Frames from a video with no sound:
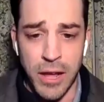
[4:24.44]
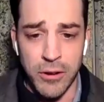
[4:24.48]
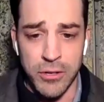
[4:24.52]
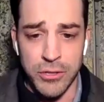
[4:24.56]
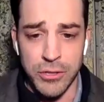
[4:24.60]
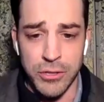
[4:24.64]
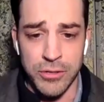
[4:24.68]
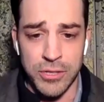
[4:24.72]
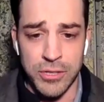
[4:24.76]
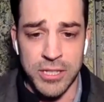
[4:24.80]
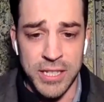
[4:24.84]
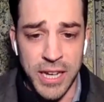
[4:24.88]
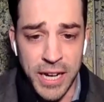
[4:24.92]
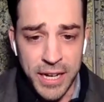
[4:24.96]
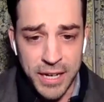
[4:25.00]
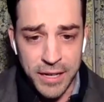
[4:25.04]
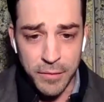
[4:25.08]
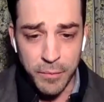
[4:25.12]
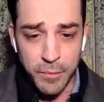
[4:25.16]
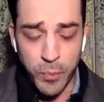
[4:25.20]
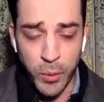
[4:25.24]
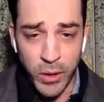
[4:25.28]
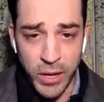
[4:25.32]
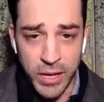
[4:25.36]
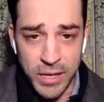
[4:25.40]
You're second
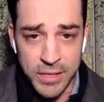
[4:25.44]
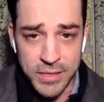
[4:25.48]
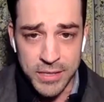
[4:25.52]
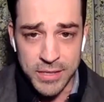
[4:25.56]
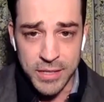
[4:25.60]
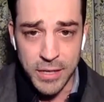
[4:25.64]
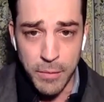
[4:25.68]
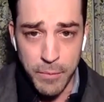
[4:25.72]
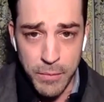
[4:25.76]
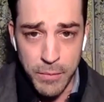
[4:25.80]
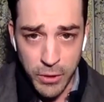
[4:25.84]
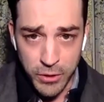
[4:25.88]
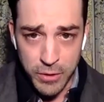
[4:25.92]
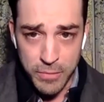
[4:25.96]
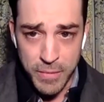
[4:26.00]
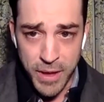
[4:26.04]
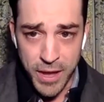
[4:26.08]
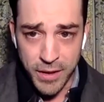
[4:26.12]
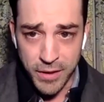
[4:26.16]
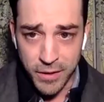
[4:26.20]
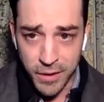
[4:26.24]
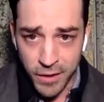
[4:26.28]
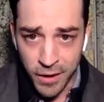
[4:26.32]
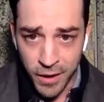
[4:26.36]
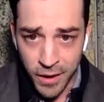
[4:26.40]
place in a Millie
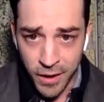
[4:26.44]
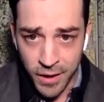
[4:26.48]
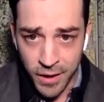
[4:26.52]
Maker.